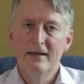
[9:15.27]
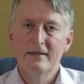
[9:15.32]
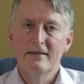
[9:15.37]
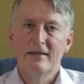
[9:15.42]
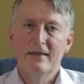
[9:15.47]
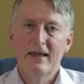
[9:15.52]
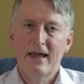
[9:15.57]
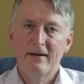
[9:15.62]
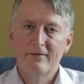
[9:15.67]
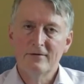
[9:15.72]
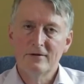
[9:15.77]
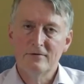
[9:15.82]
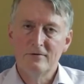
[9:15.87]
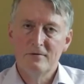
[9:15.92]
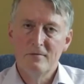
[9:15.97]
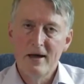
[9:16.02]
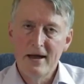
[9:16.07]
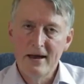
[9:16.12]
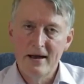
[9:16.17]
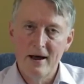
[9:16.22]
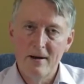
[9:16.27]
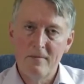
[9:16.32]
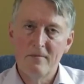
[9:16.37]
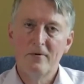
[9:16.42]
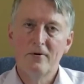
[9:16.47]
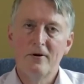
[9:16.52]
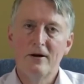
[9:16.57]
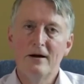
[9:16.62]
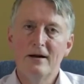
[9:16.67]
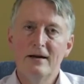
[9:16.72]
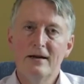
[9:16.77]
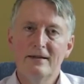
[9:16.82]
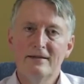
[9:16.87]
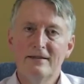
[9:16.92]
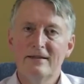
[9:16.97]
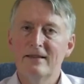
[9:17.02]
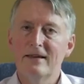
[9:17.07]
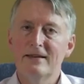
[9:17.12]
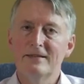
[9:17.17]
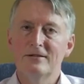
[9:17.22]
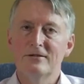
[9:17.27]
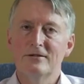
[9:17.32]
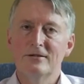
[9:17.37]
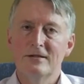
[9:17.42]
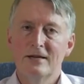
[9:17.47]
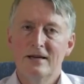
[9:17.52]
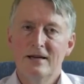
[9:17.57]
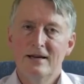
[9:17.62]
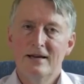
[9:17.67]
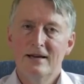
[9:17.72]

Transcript: that they have to remain upright, that they should,